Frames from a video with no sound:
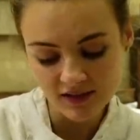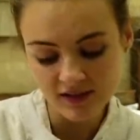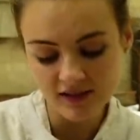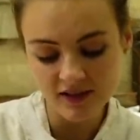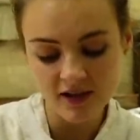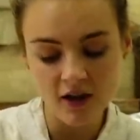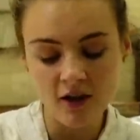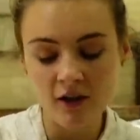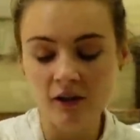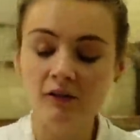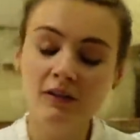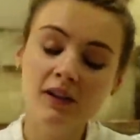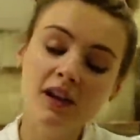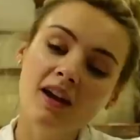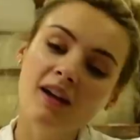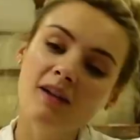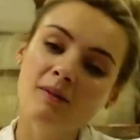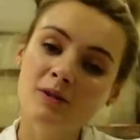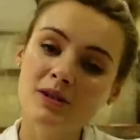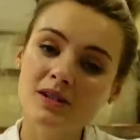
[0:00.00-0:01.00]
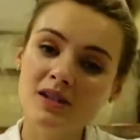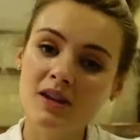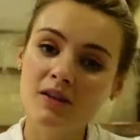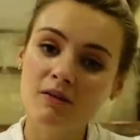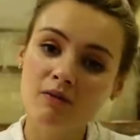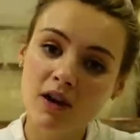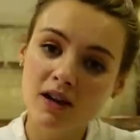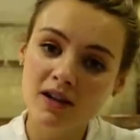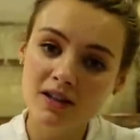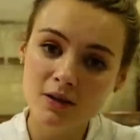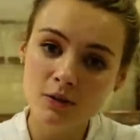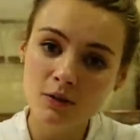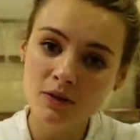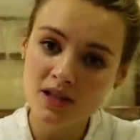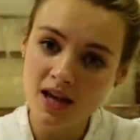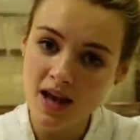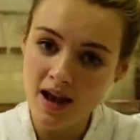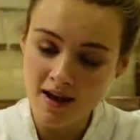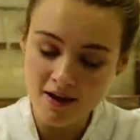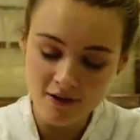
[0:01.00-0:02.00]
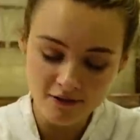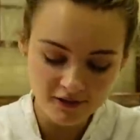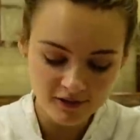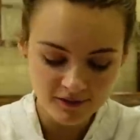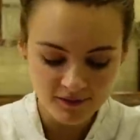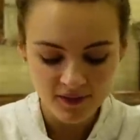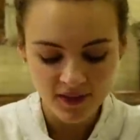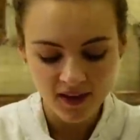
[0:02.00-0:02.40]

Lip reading: So yeah, I'm just gonna write it all down.